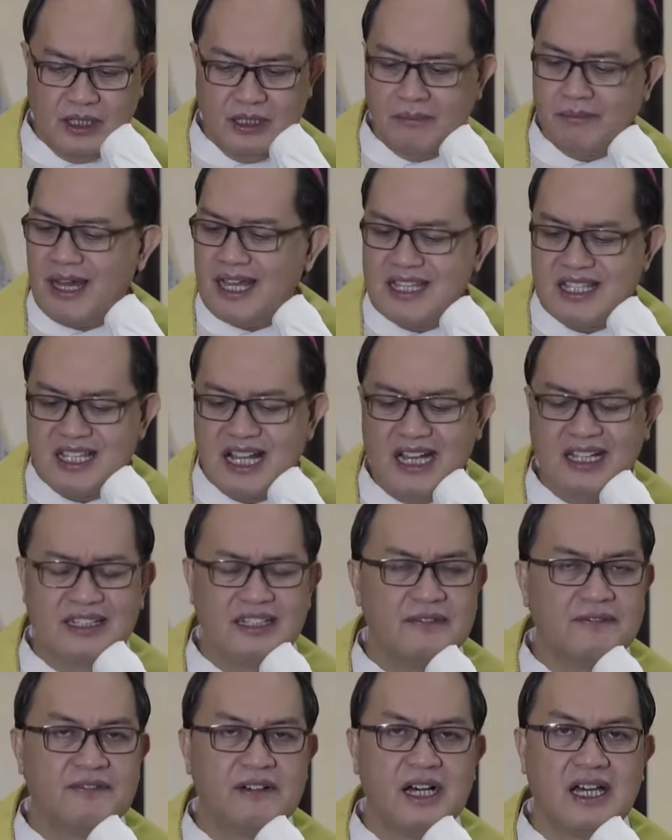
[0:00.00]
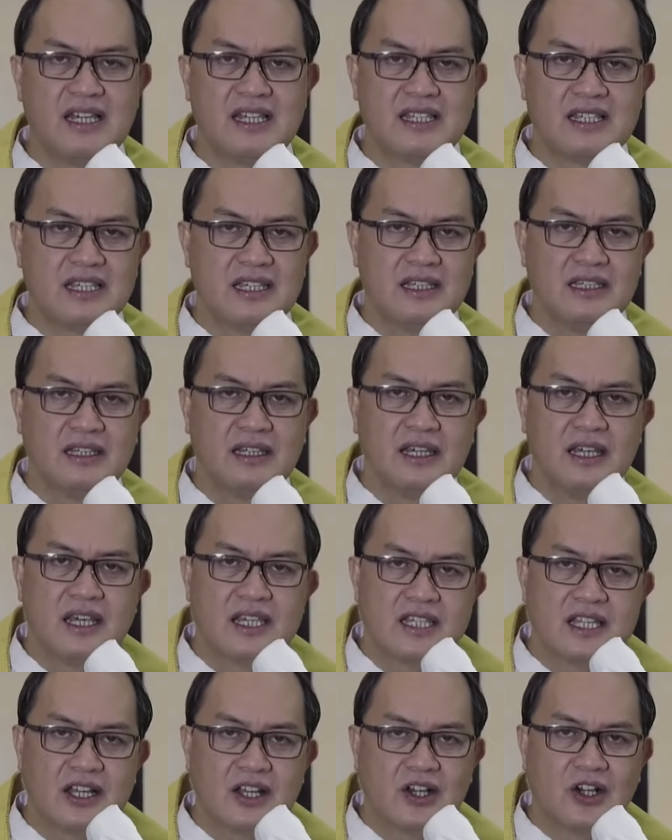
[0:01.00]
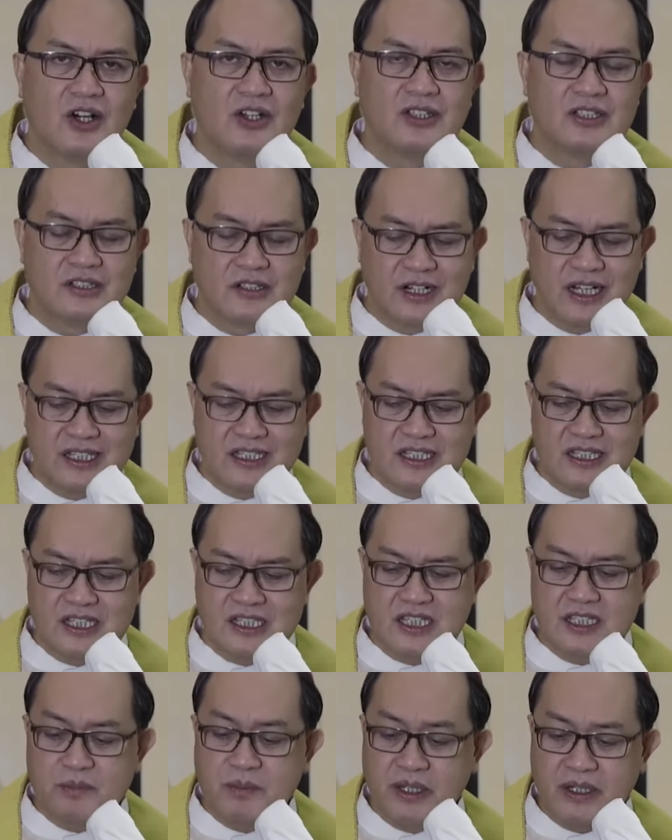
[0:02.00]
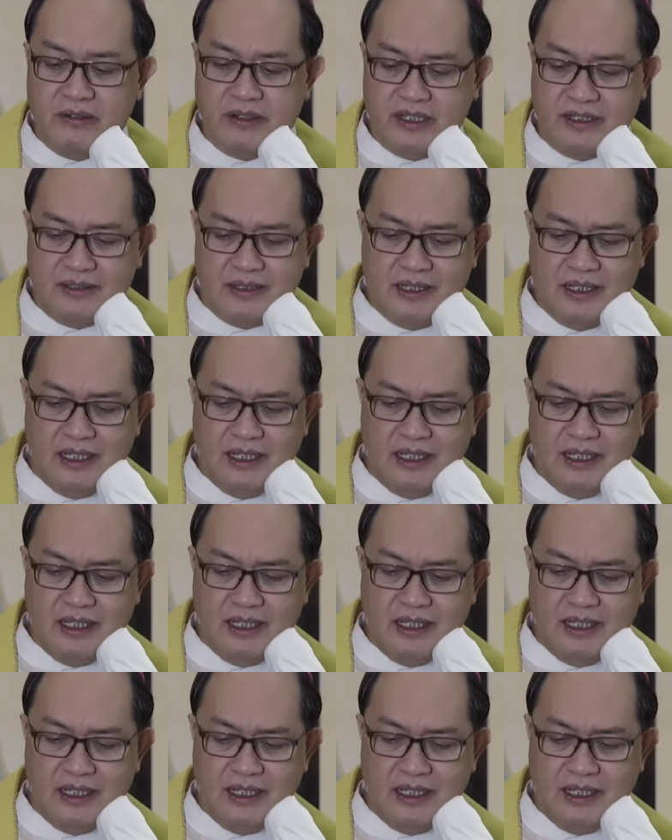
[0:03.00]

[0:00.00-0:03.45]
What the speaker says: My sacrifice is a contrite spirit.